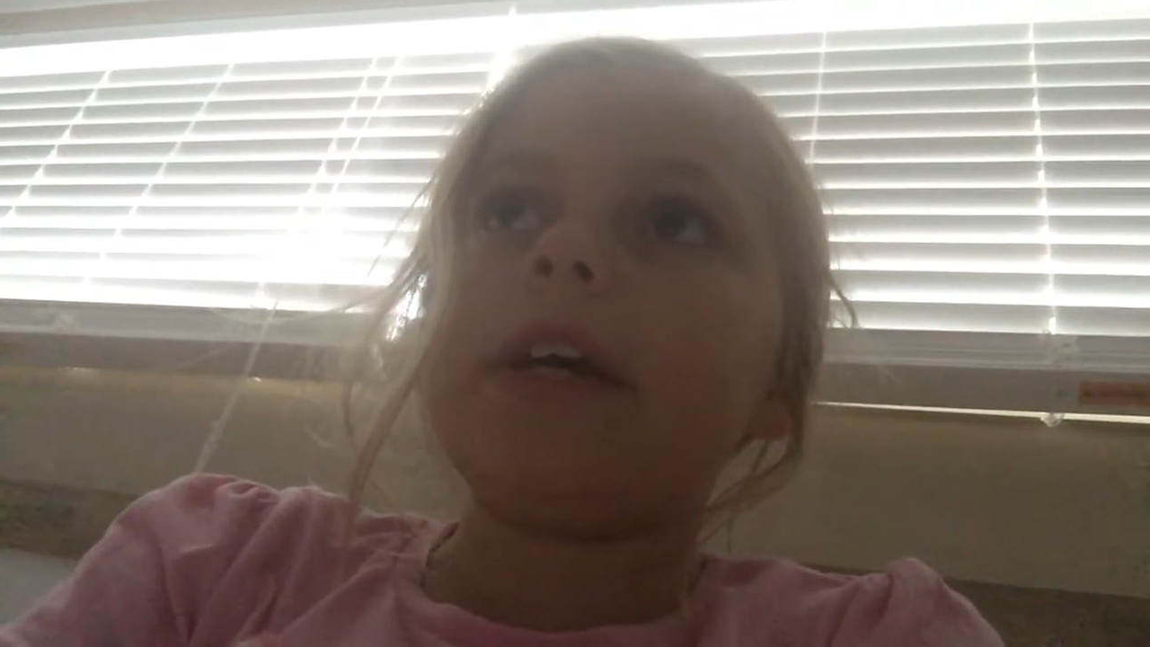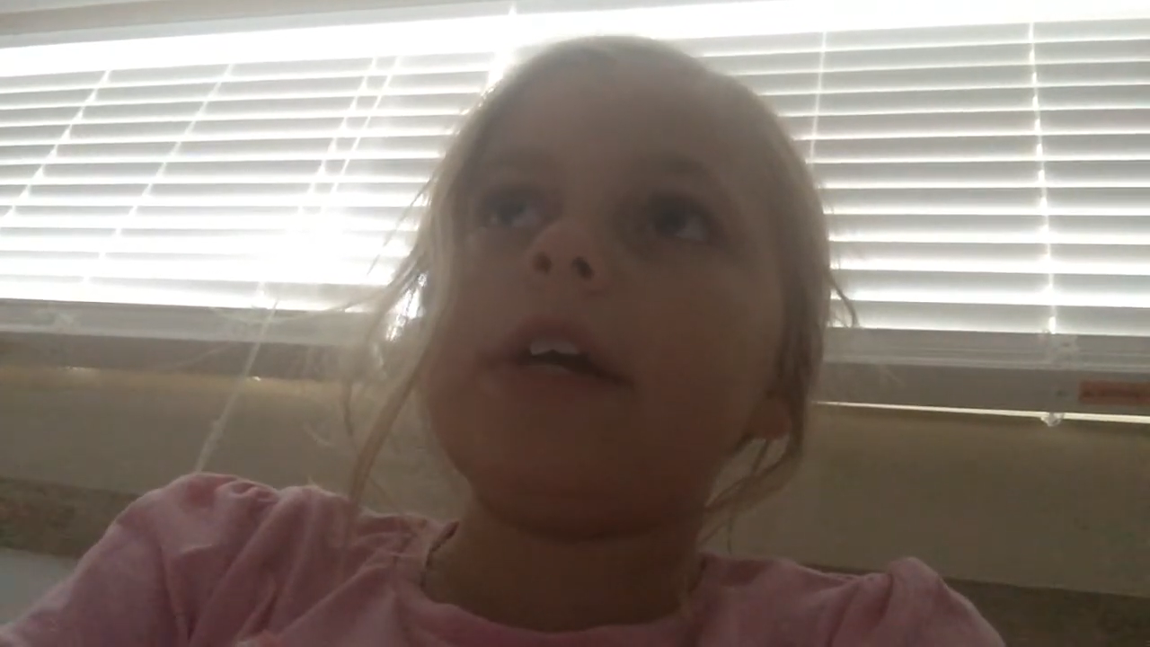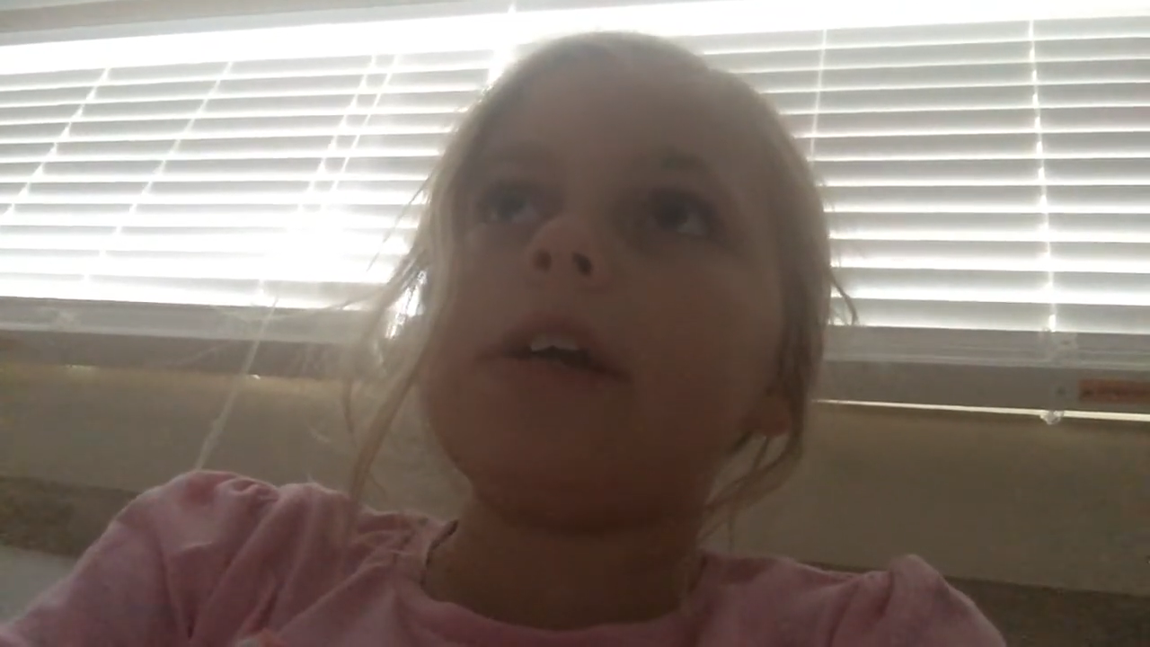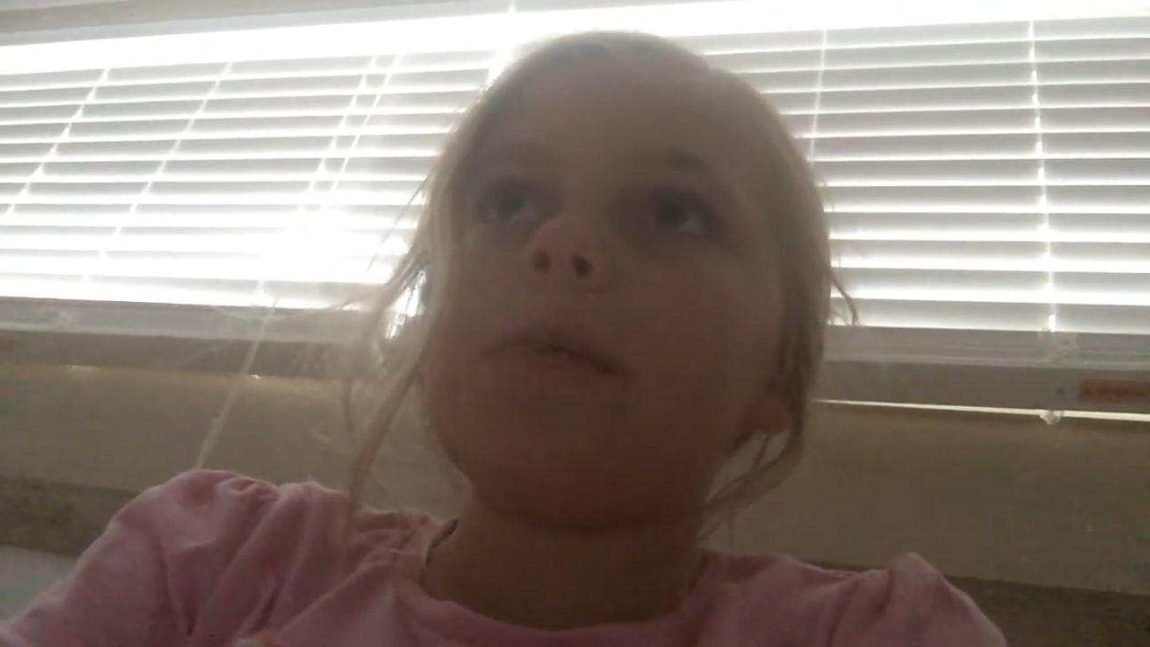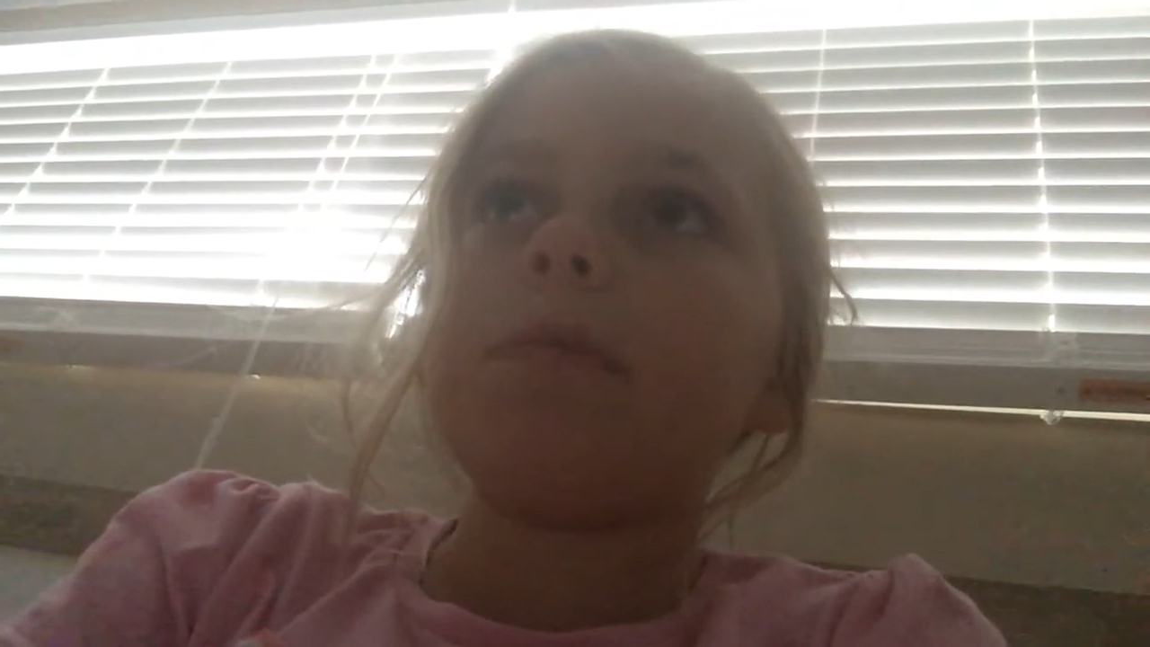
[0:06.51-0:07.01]

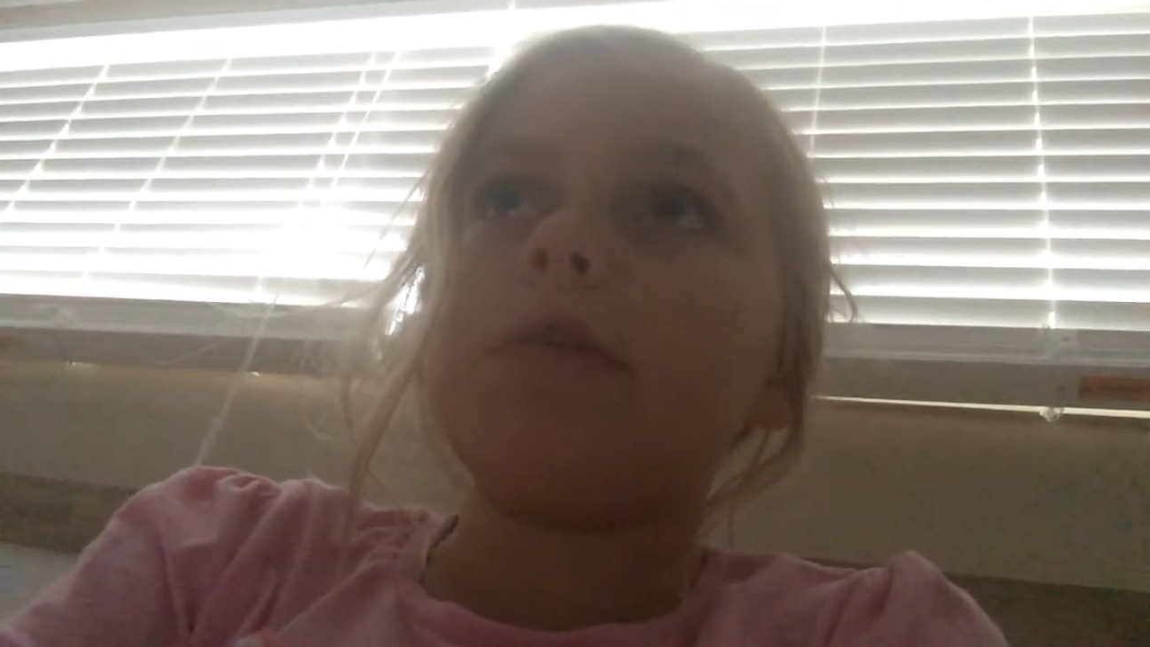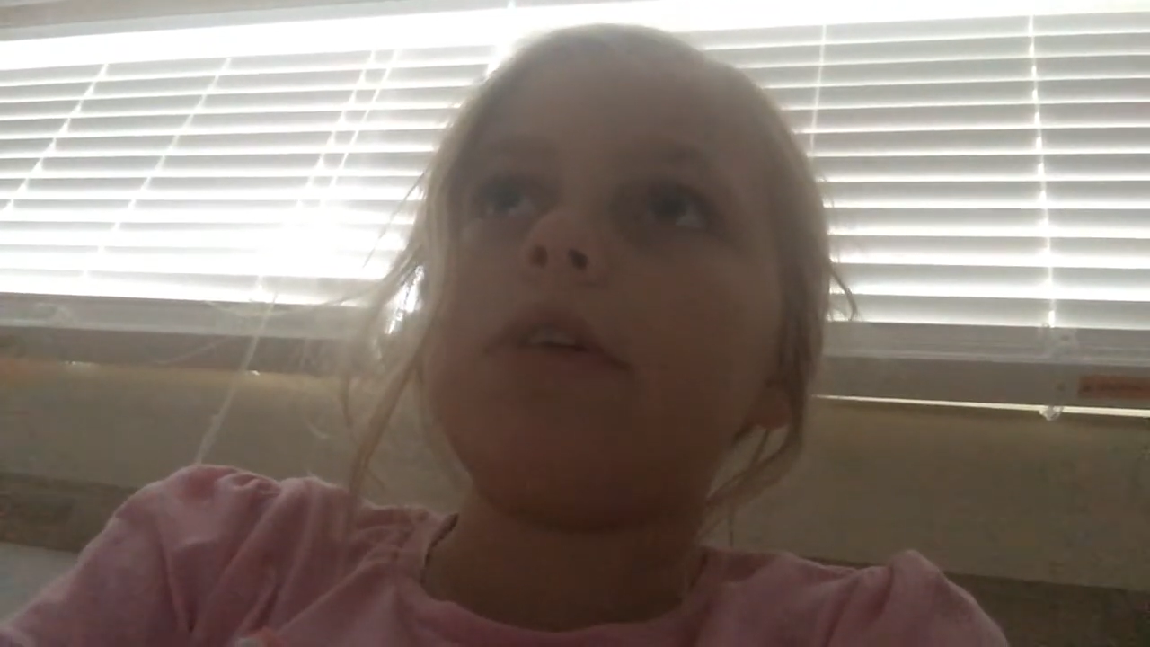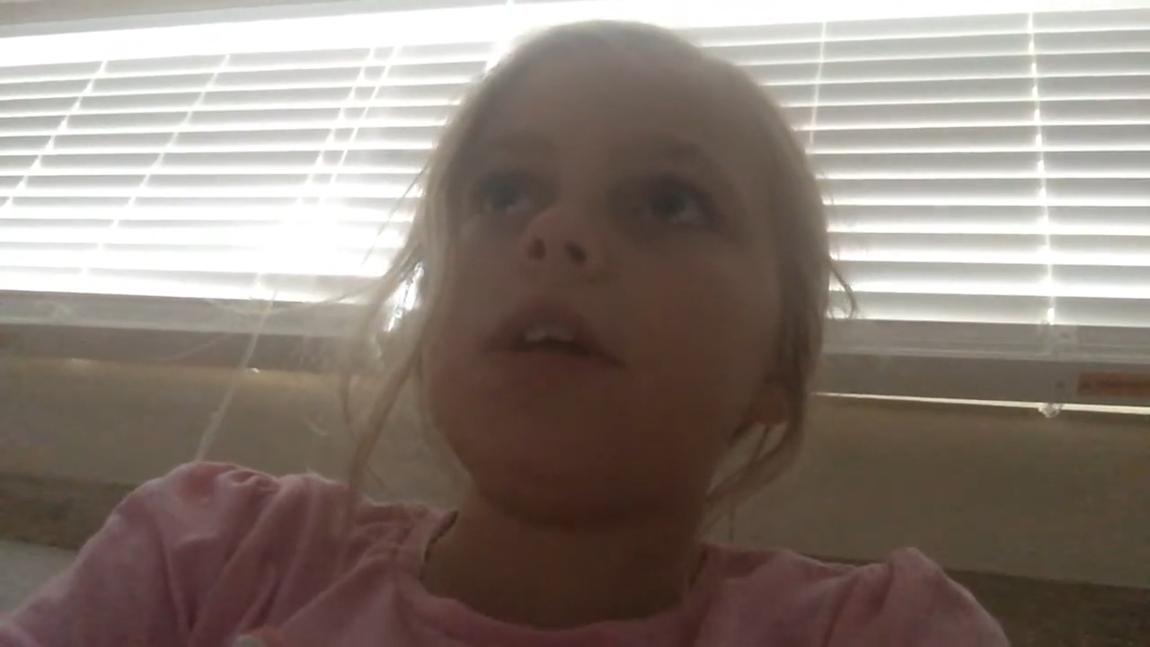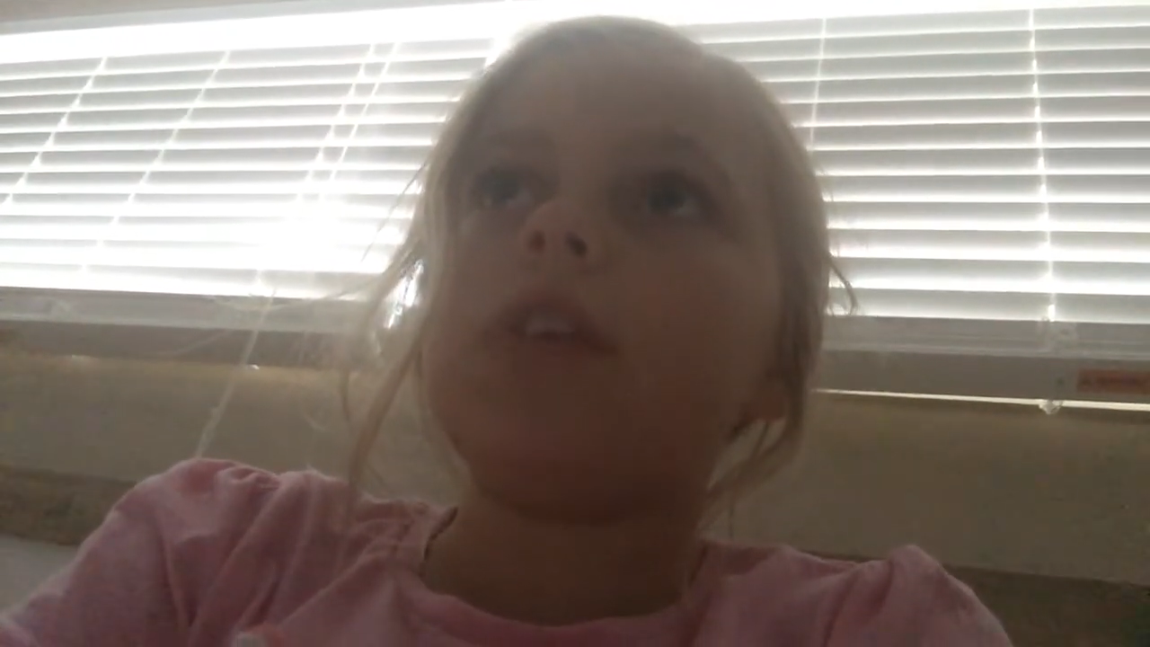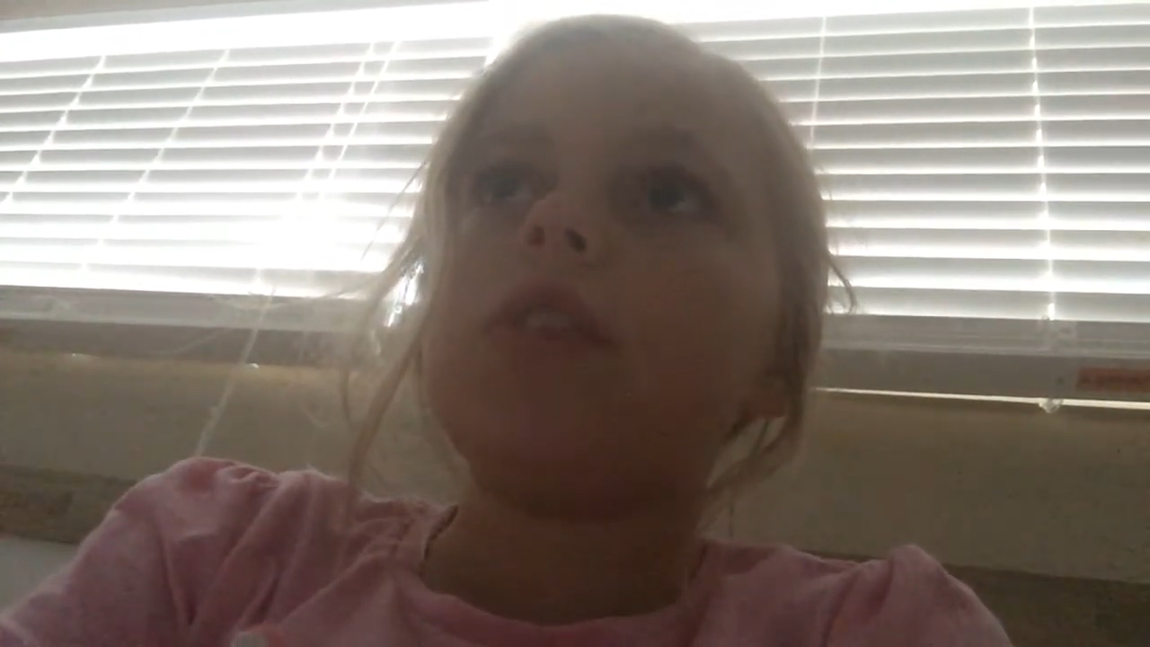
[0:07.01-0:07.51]

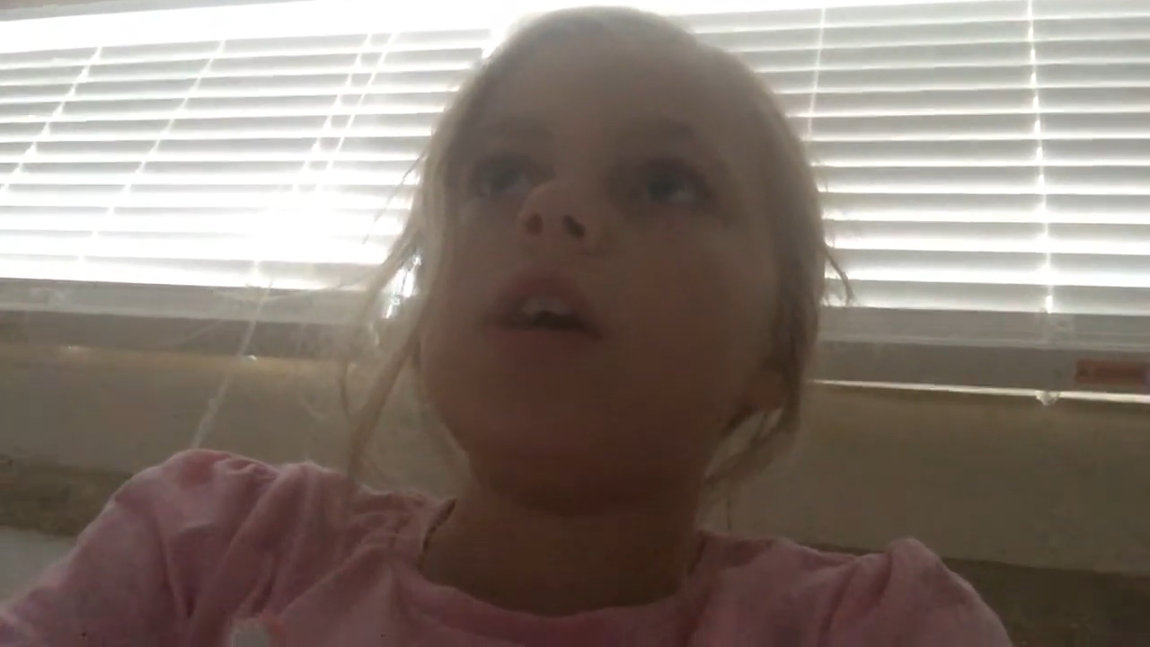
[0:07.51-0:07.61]
airport.